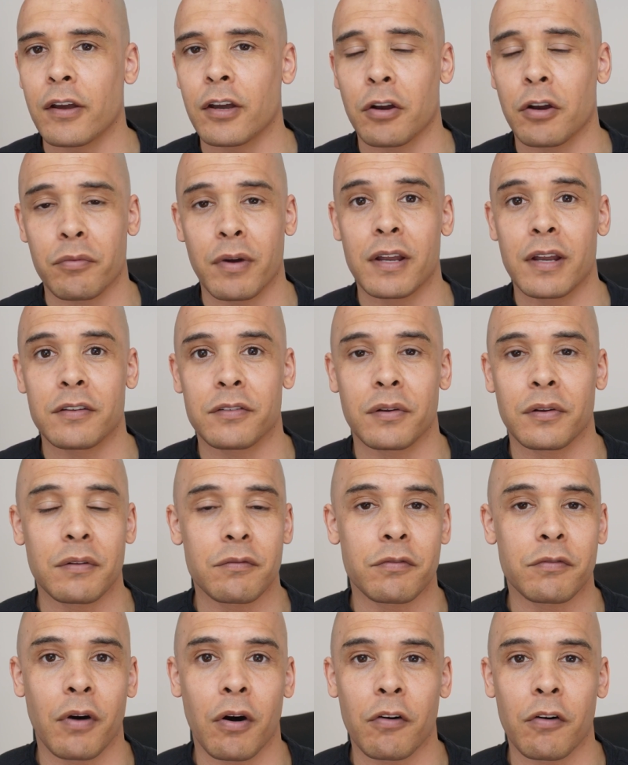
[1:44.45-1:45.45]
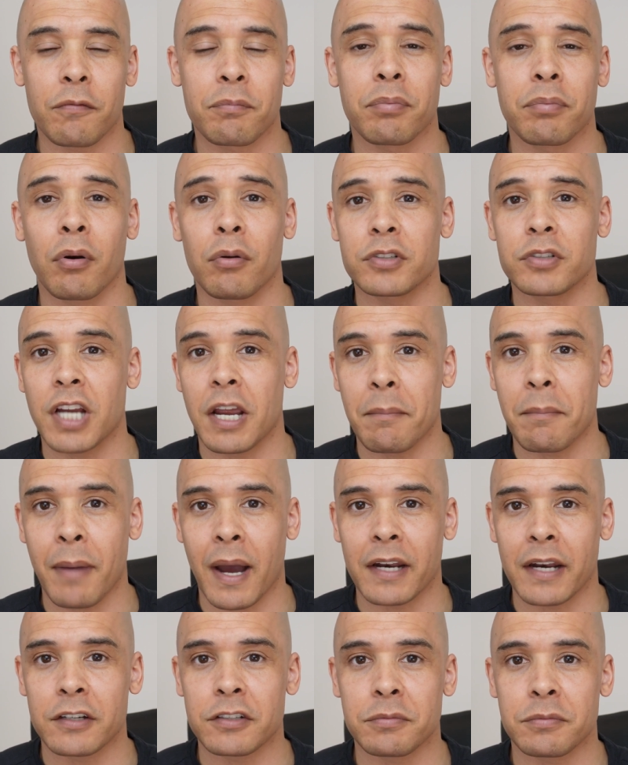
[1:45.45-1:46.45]
careers that involve project
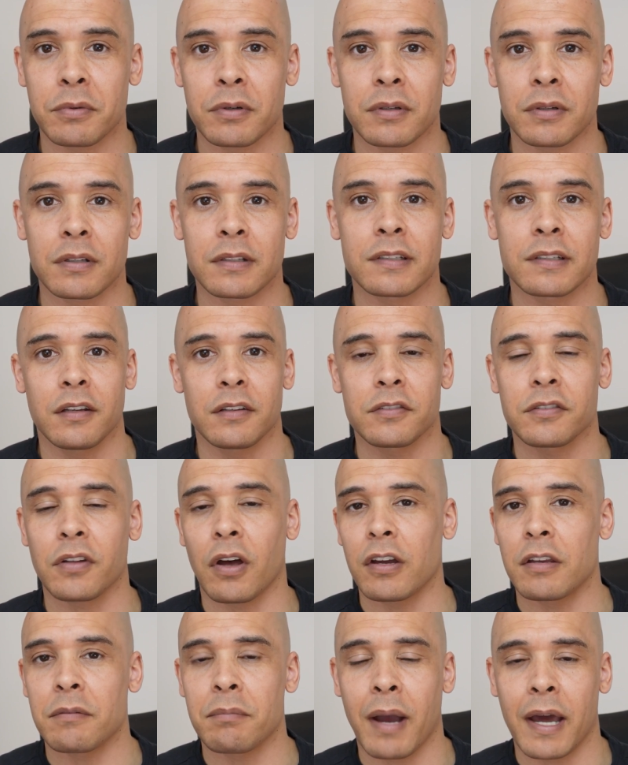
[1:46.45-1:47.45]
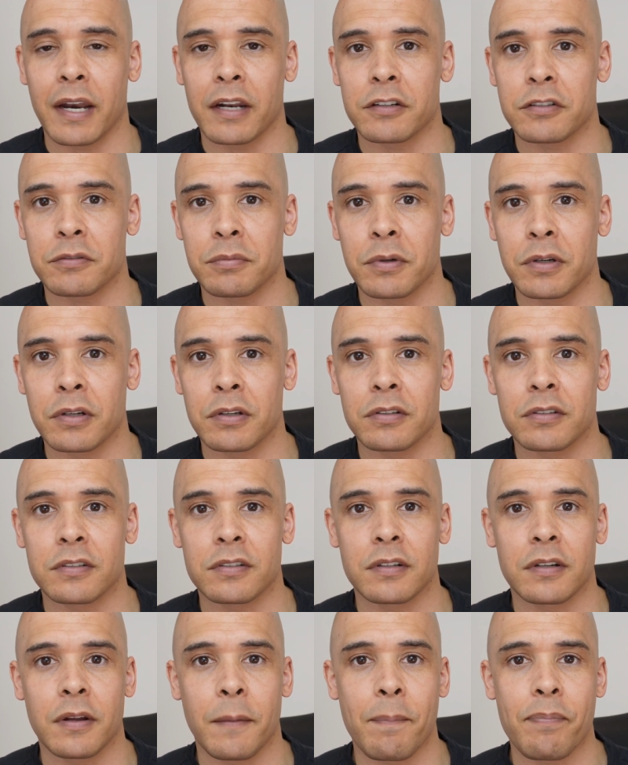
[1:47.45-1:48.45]
management, site management,